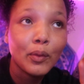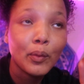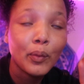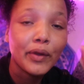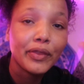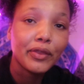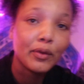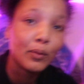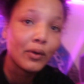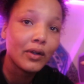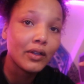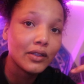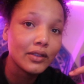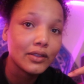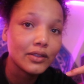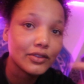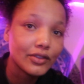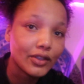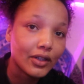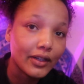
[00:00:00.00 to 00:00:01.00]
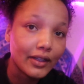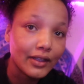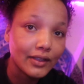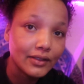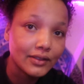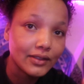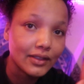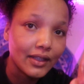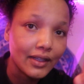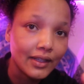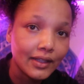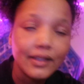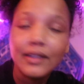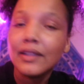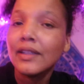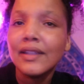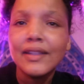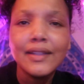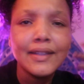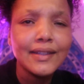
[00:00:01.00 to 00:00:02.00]
With the one starting today,
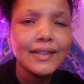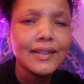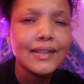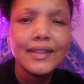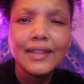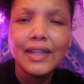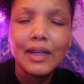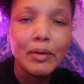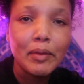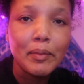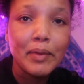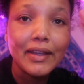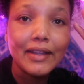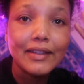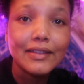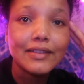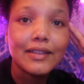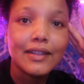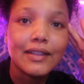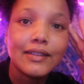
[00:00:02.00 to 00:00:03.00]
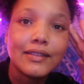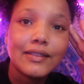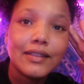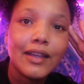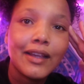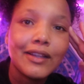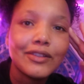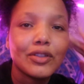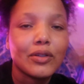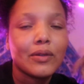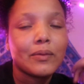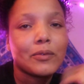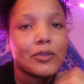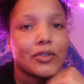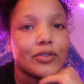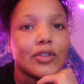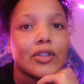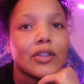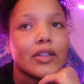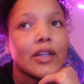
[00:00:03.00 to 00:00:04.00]
am I making sense? So I'm
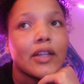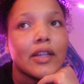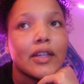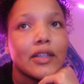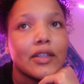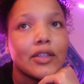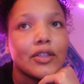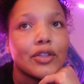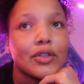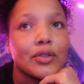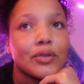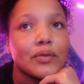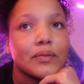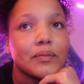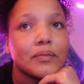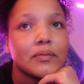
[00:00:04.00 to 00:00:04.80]
just gonna, you know,